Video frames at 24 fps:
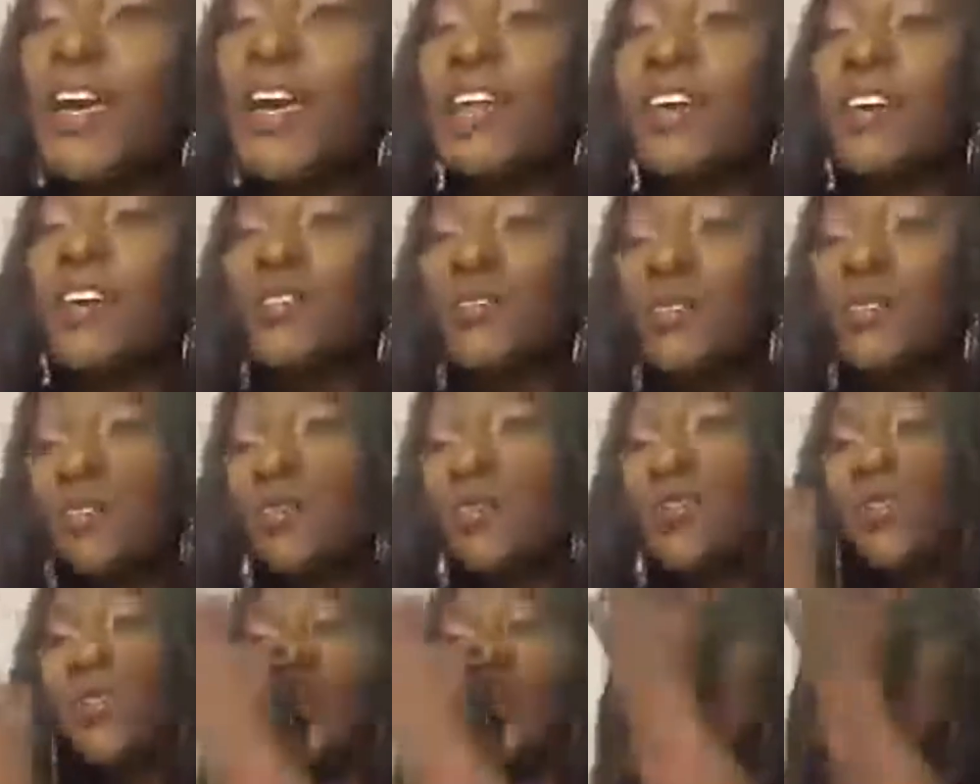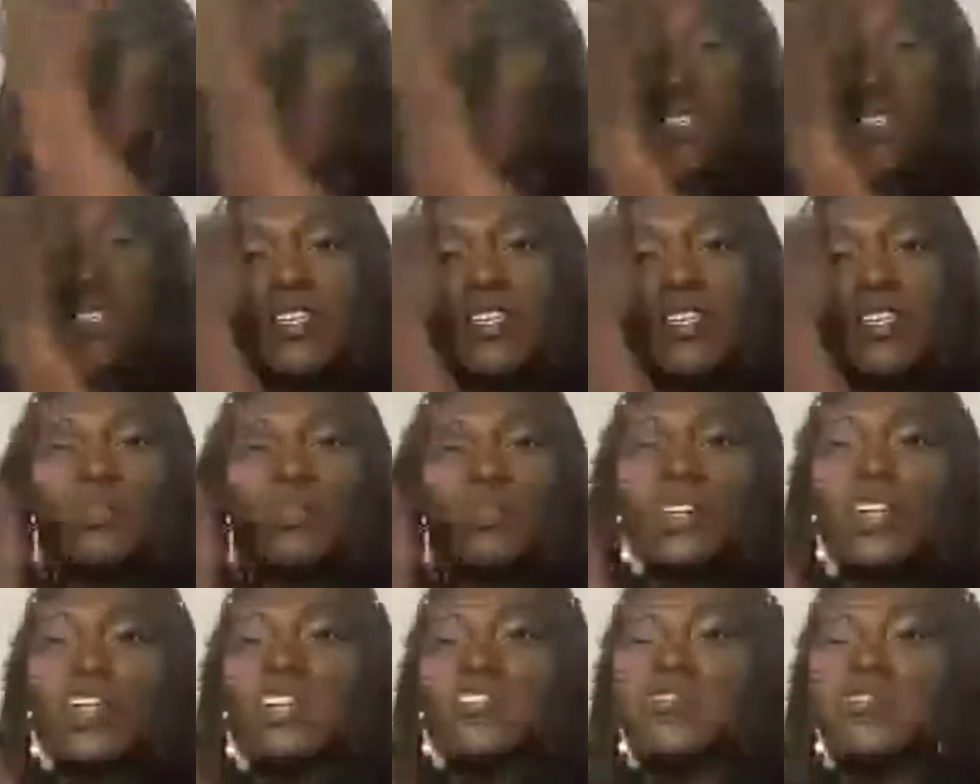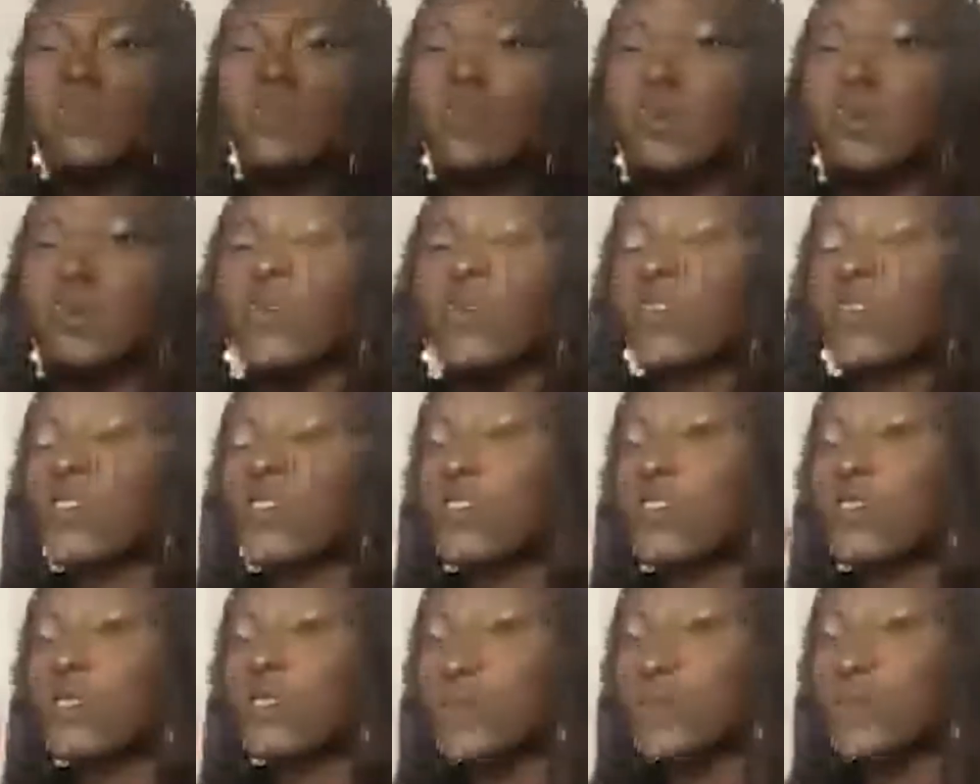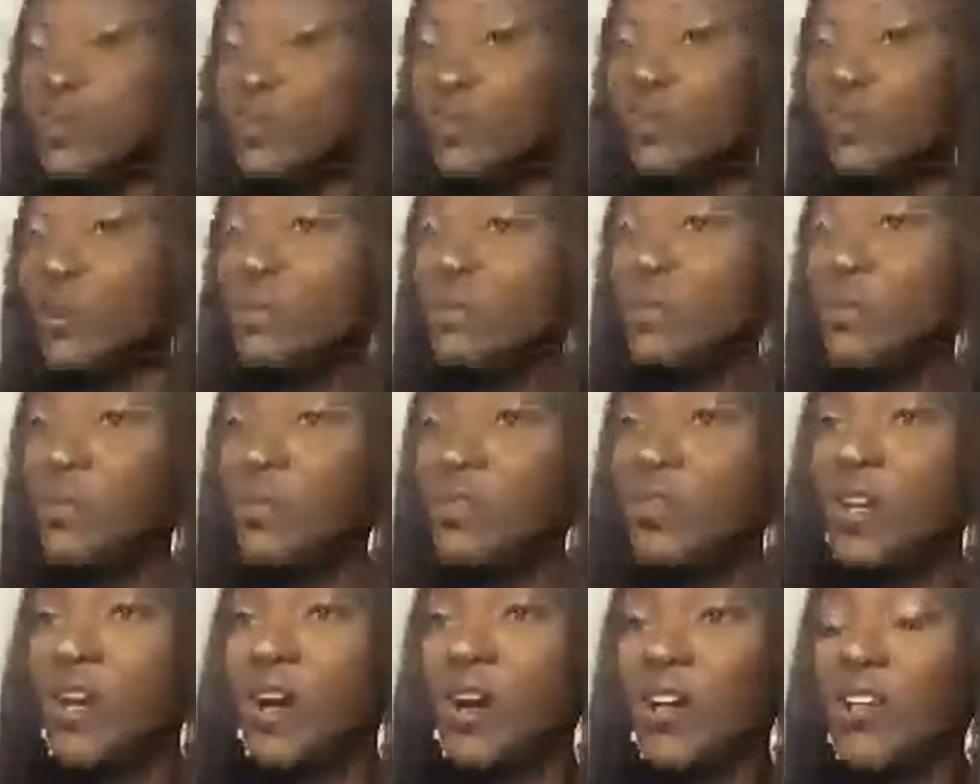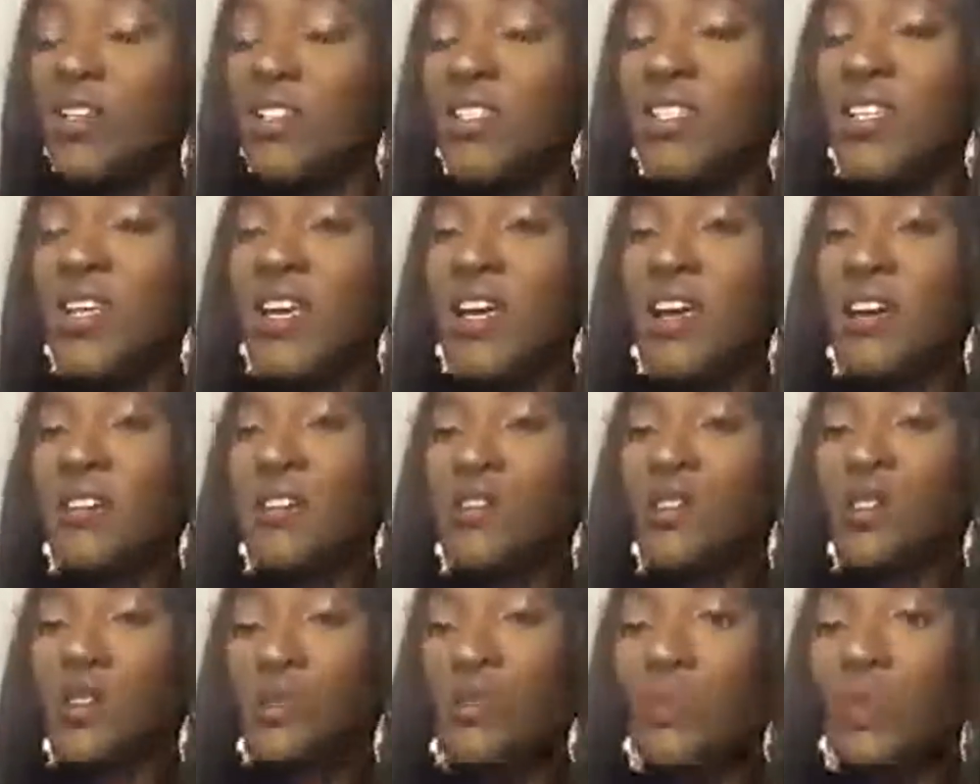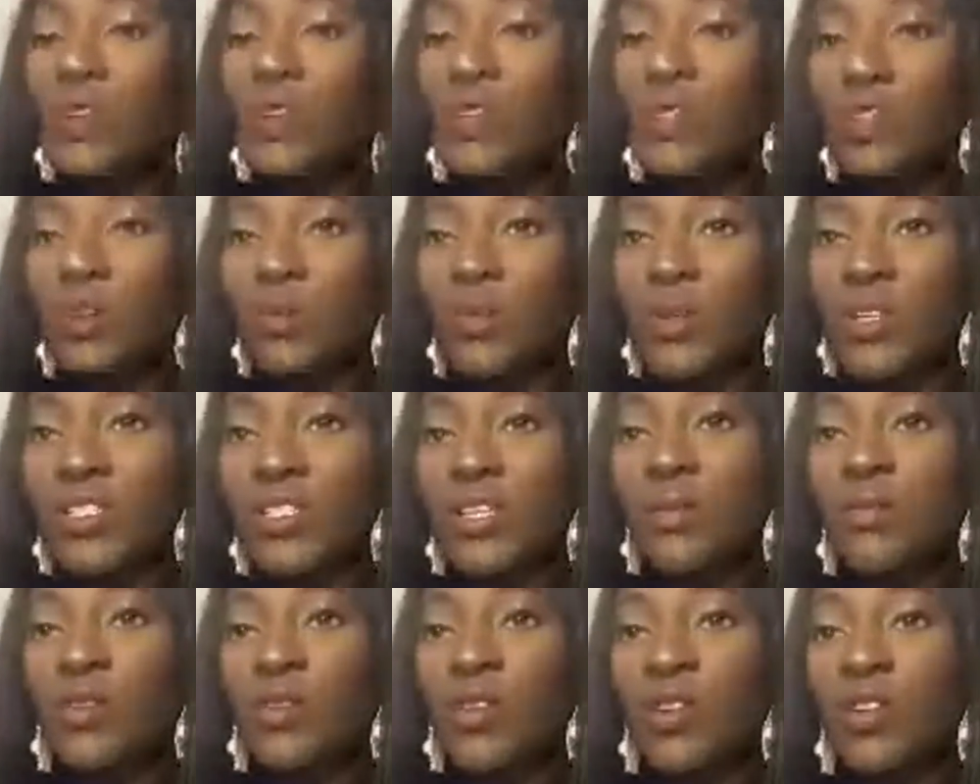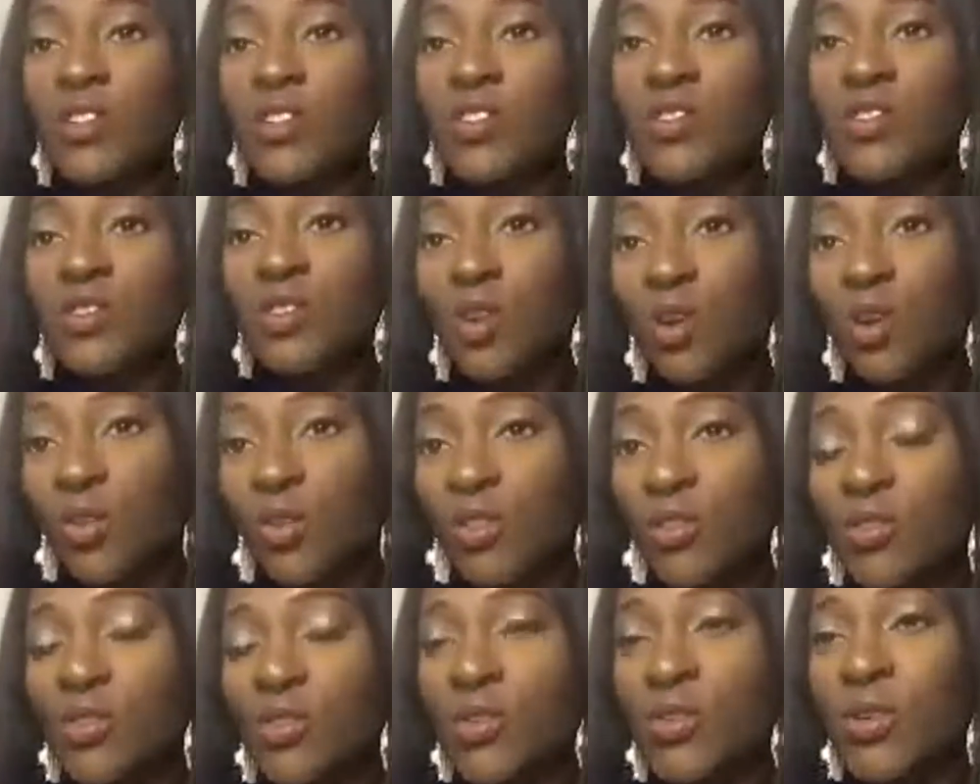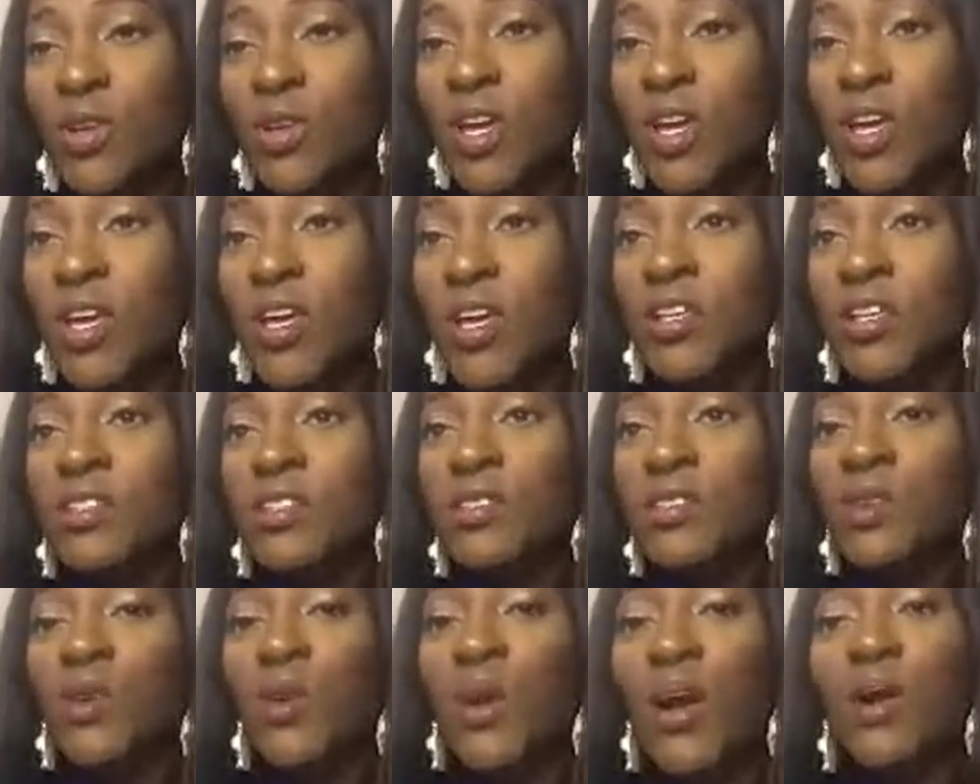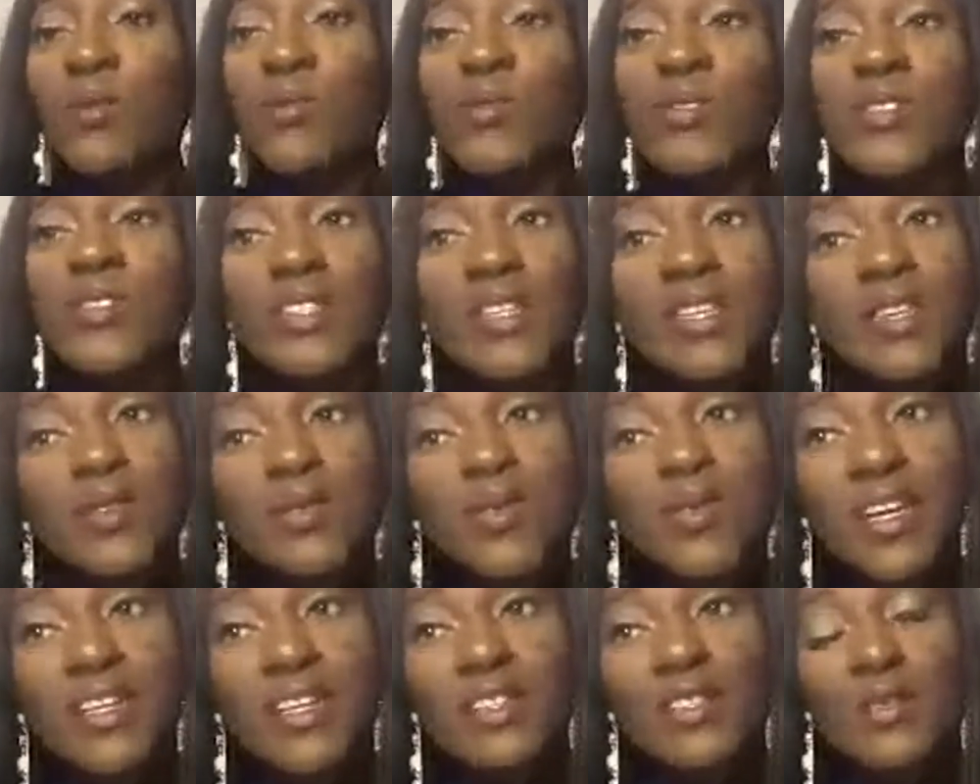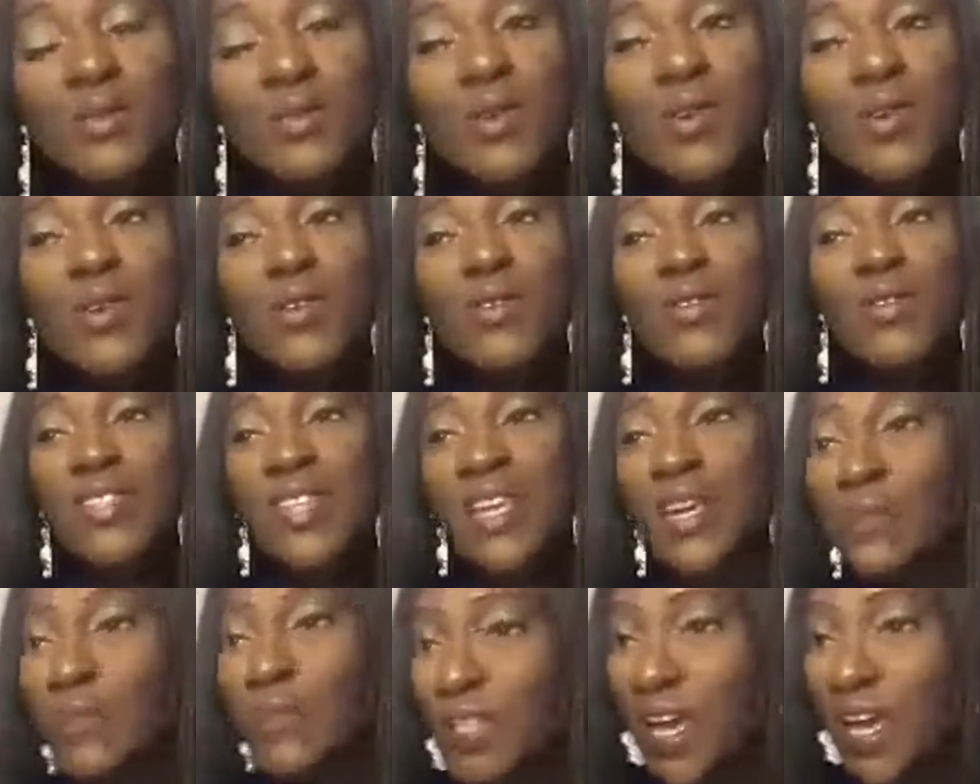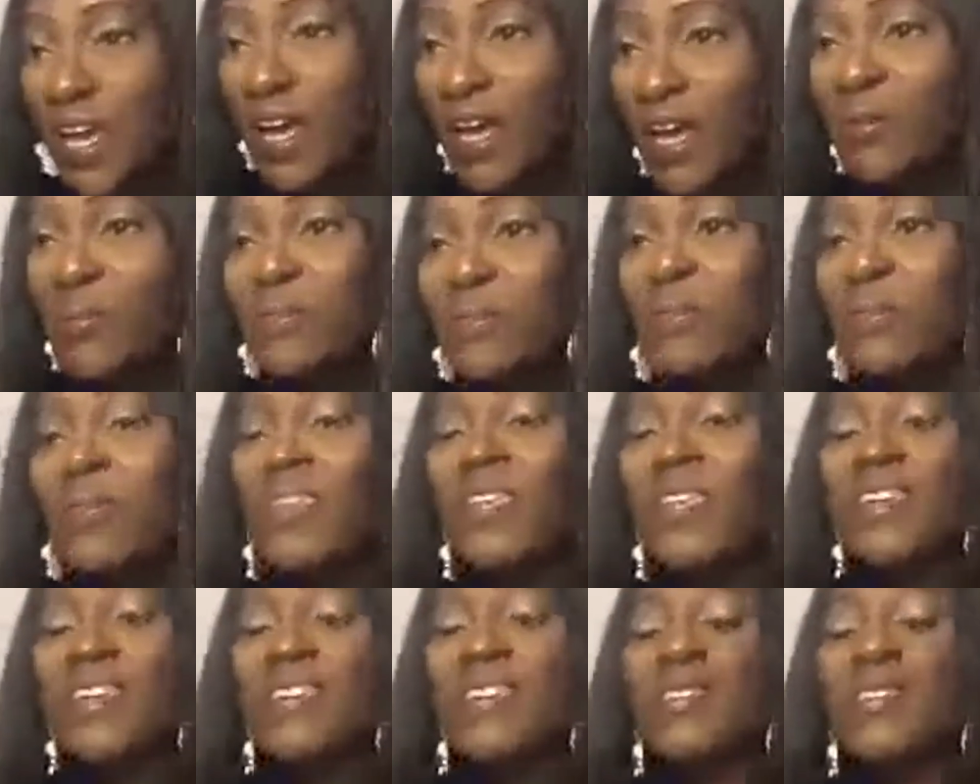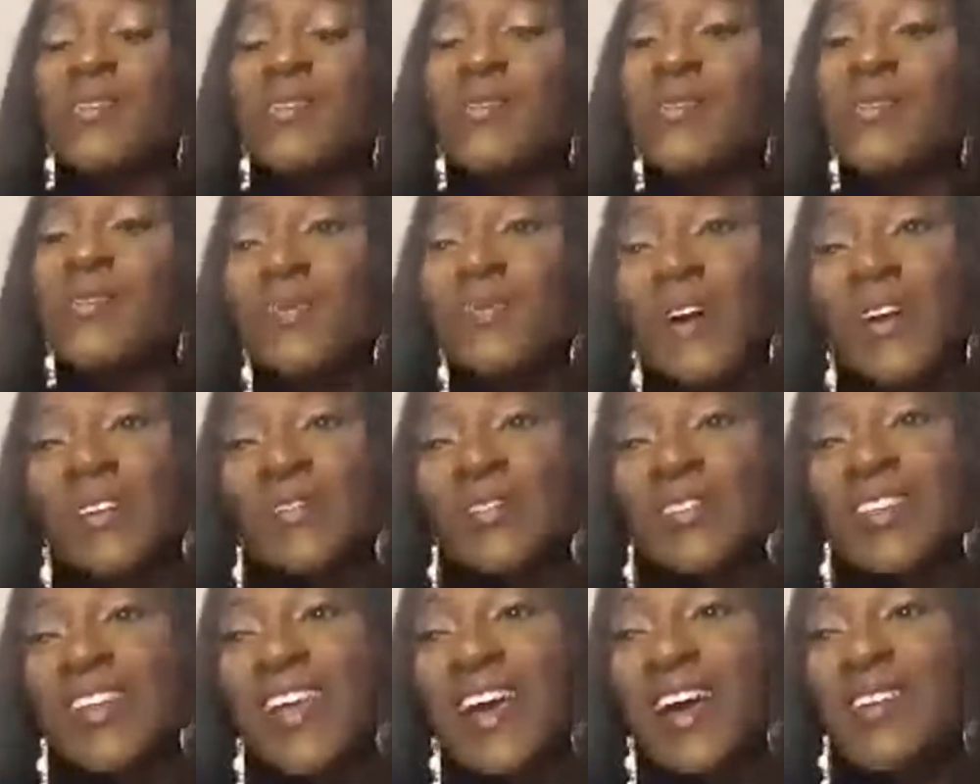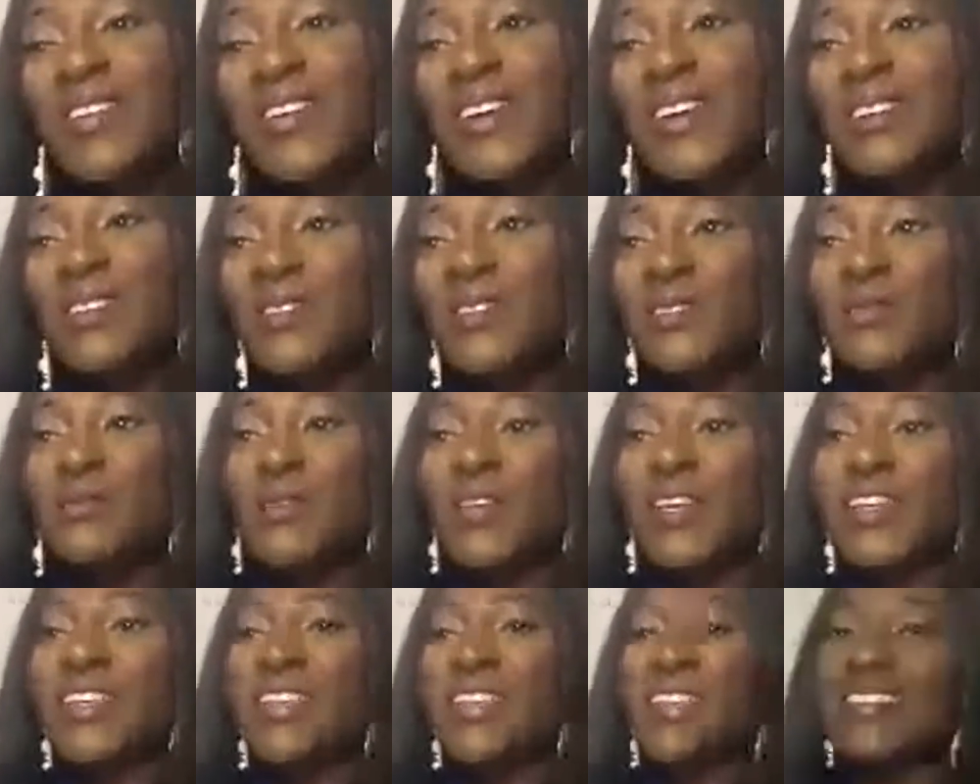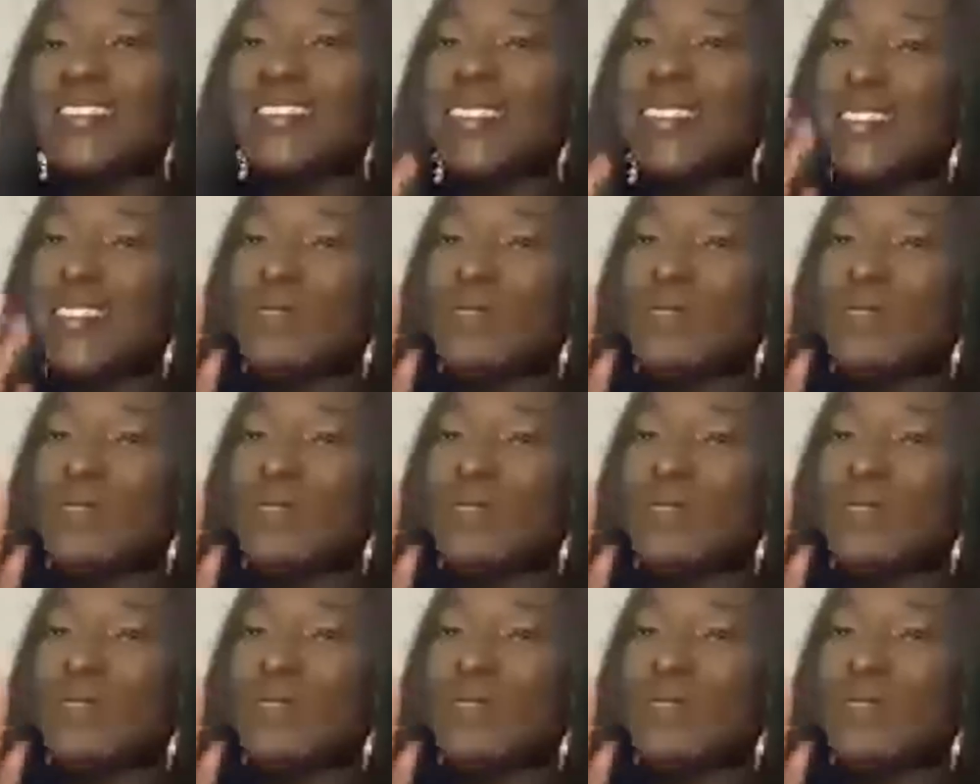And I look forward to seeing you again tomorrow. There's 2 more broadcasts, 2 more topics I'm going to go through. So I'll see you again tomorrow, same time. So goodbye for now, and God bless.